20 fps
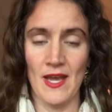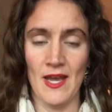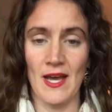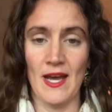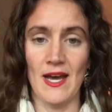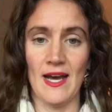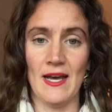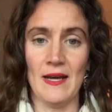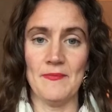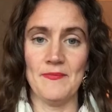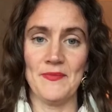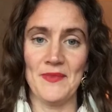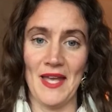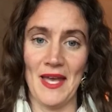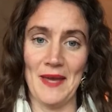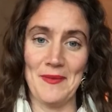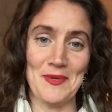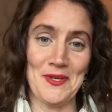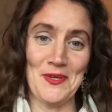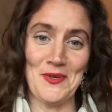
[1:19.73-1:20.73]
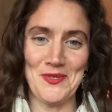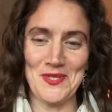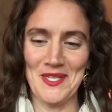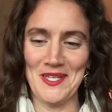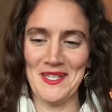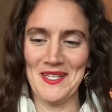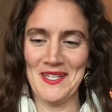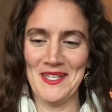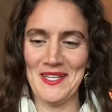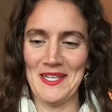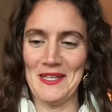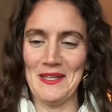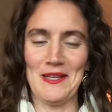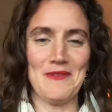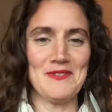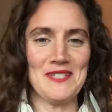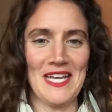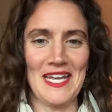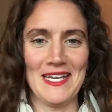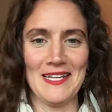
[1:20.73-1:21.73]
I'm going to use a
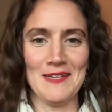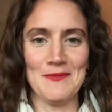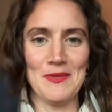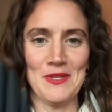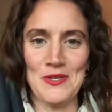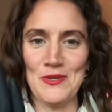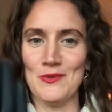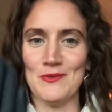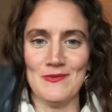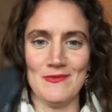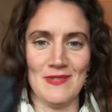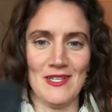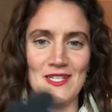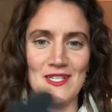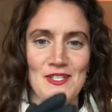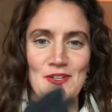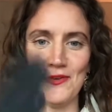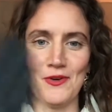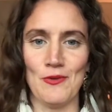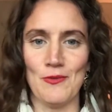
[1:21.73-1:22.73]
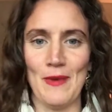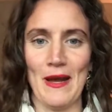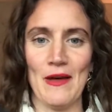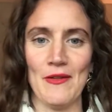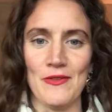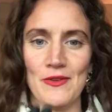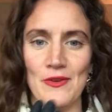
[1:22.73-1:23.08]
gloved hand, but it's your own mouth.